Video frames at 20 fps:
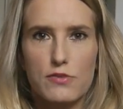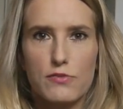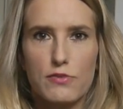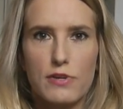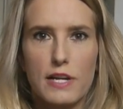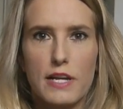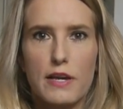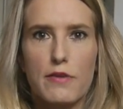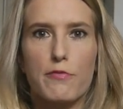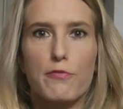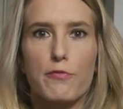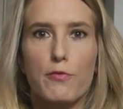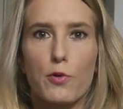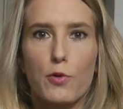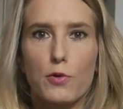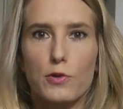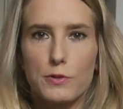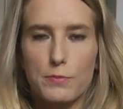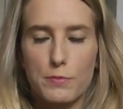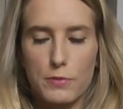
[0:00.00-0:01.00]
a really
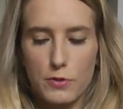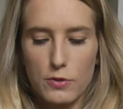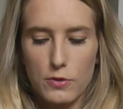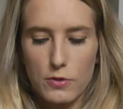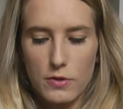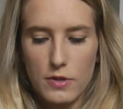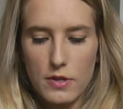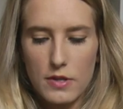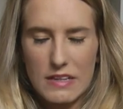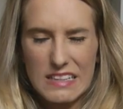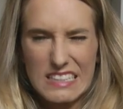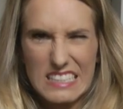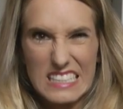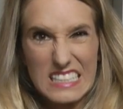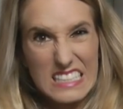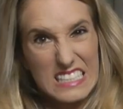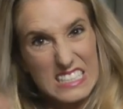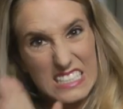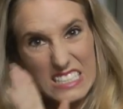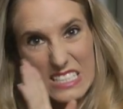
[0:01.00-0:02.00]
affordable,
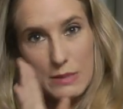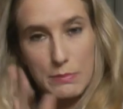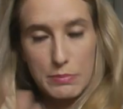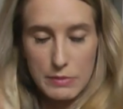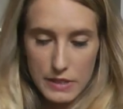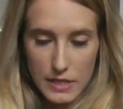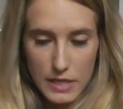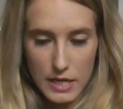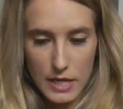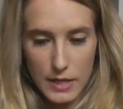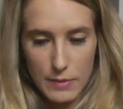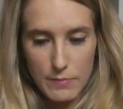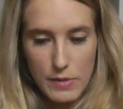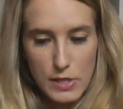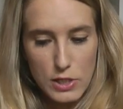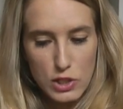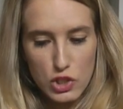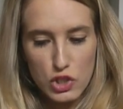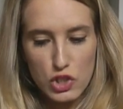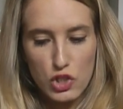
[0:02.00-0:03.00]
cheap
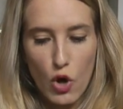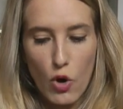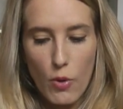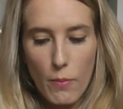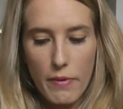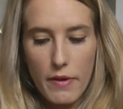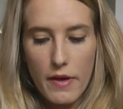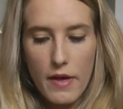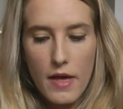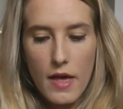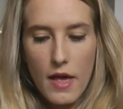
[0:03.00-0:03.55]
shop.